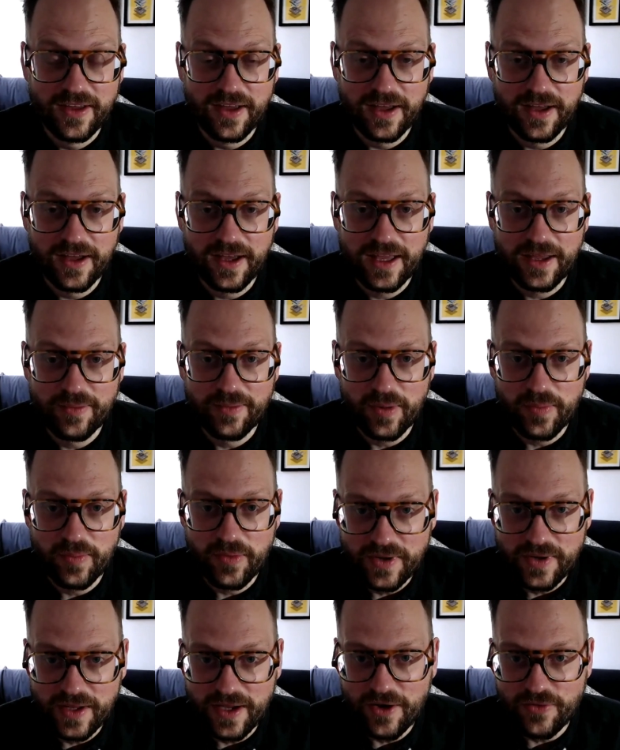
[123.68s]
it might be
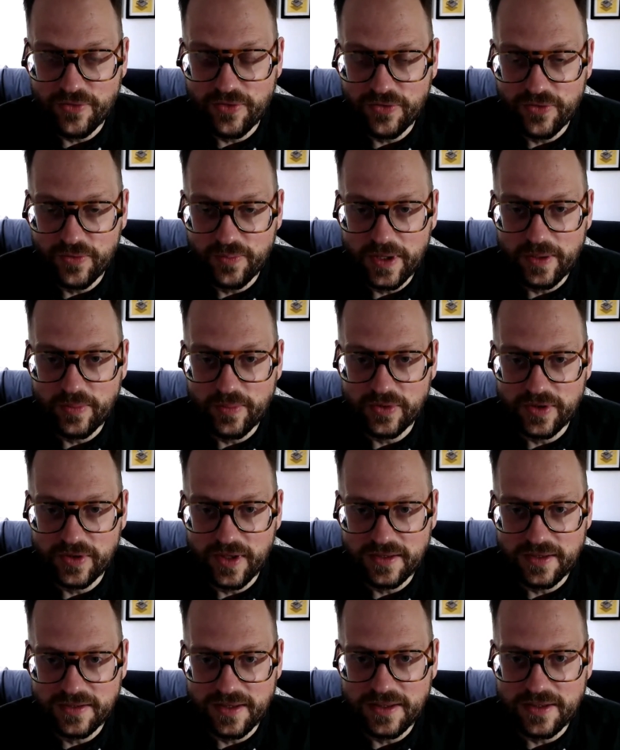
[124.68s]
really helpful for people to
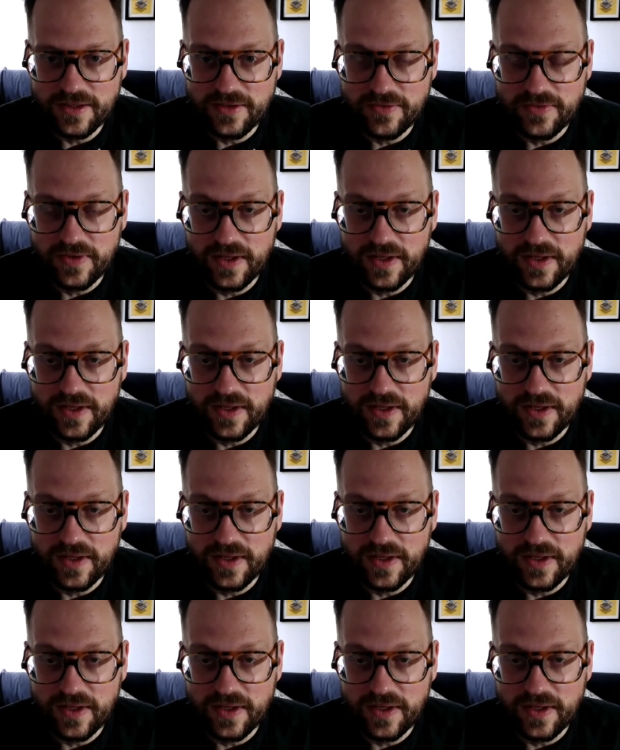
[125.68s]
get a sense of